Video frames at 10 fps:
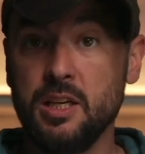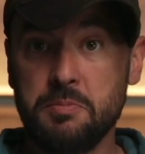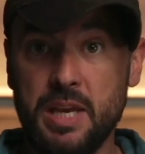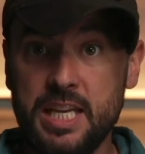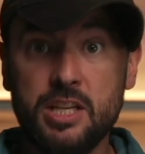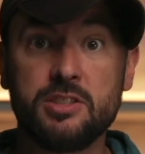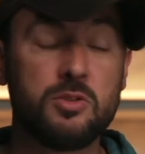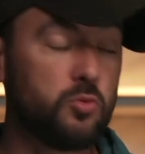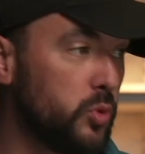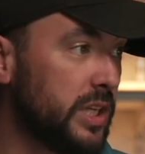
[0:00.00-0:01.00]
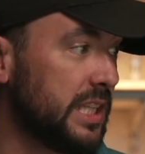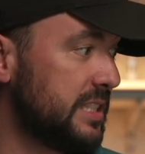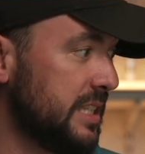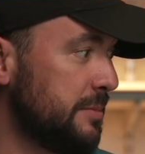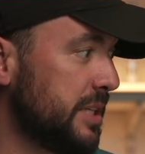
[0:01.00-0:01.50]
he doesn't really
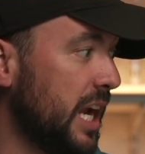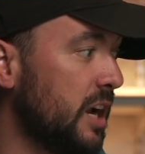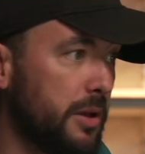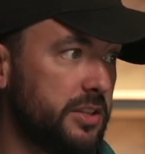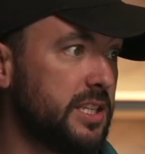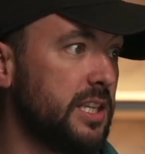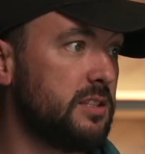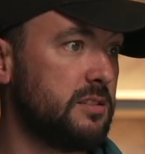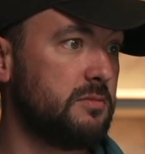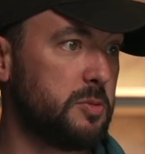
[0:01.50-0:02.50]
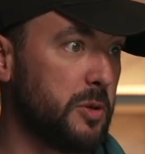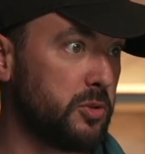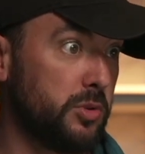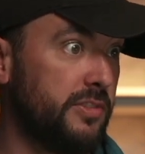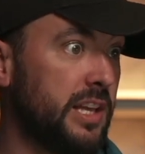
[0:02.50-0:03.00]
seem to care about his kids'
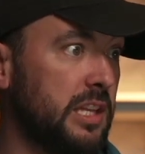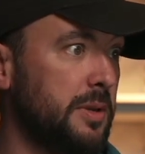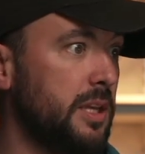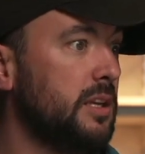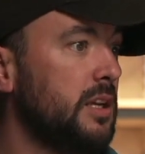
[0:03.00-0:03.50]
spiritual development